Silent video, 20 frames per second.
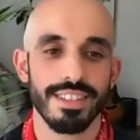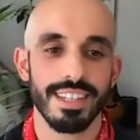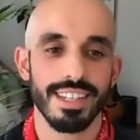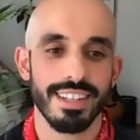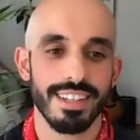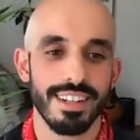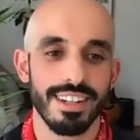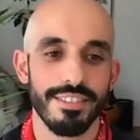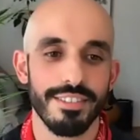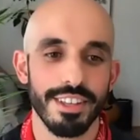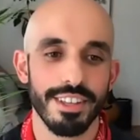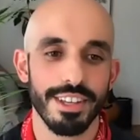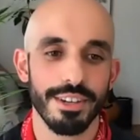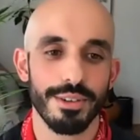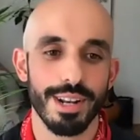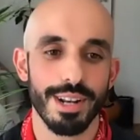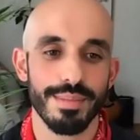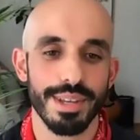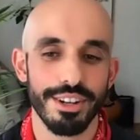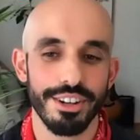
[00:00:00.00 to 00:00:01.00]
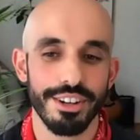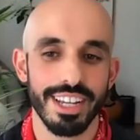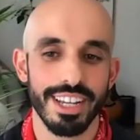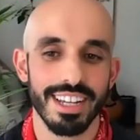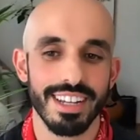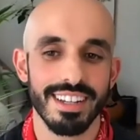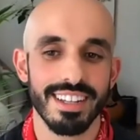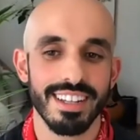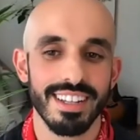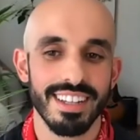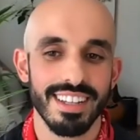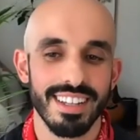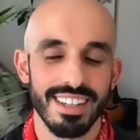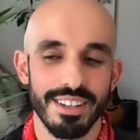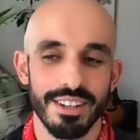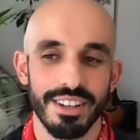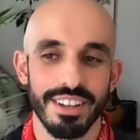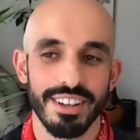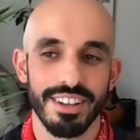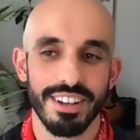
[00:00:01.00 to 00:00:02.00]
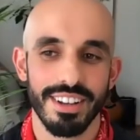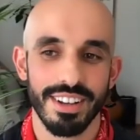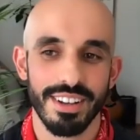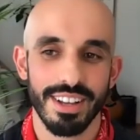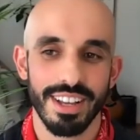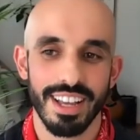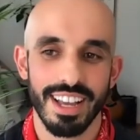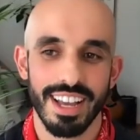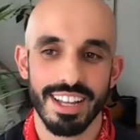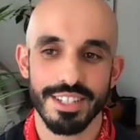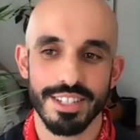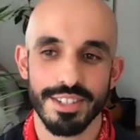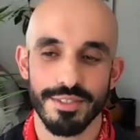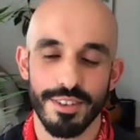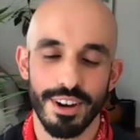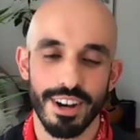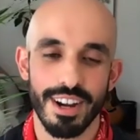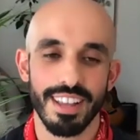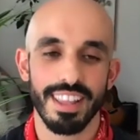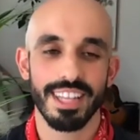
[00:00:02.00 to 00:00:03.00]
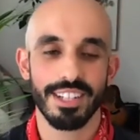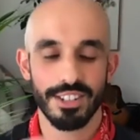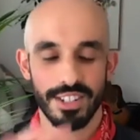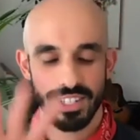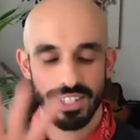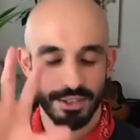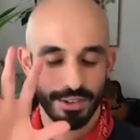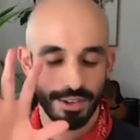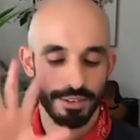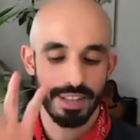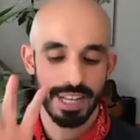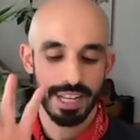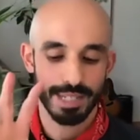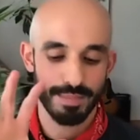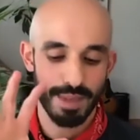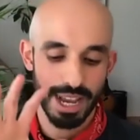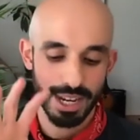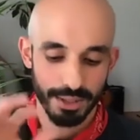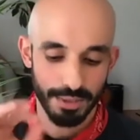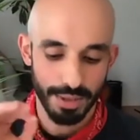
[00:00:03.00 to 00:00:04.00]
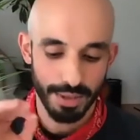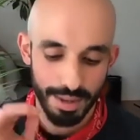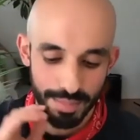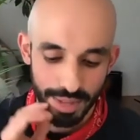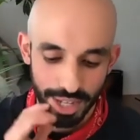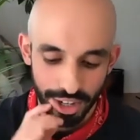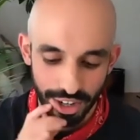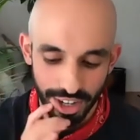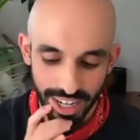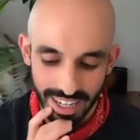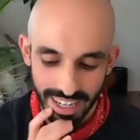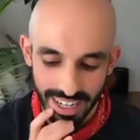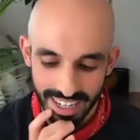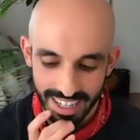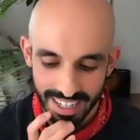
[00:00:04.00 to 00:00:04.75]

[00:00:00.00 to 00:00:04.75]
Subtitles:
And I feel like what I'm hearing, as far like just to reflect back to what I'm hearing,